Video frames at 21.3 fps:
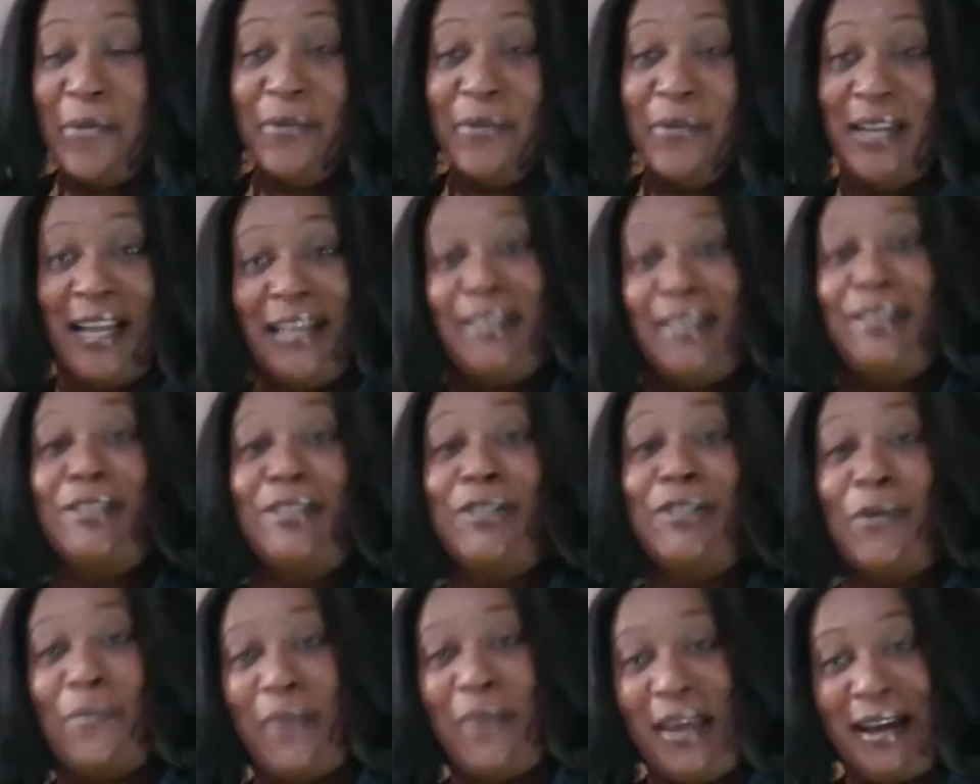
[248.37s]
with a little
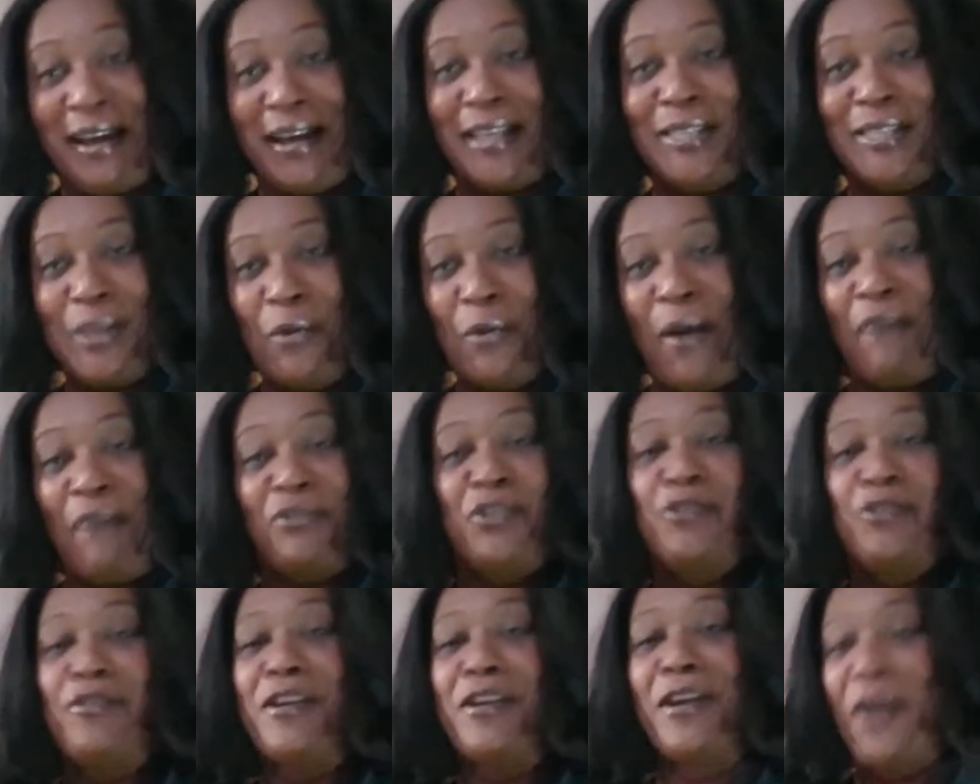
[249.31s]
Jamaican. So we have
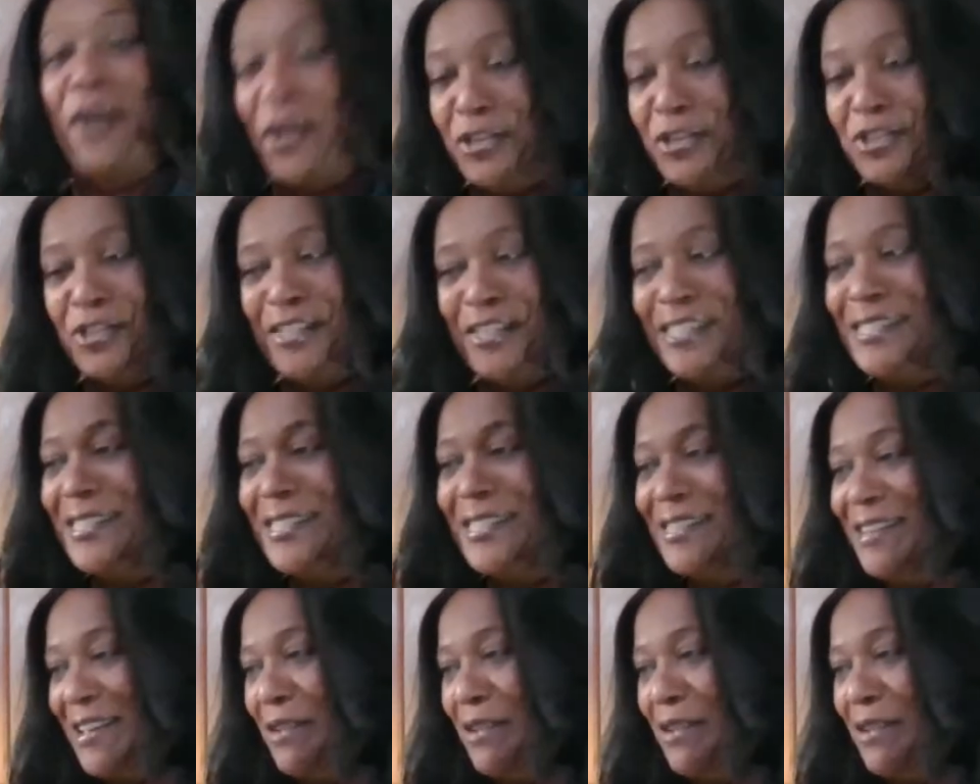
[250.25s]
three countries today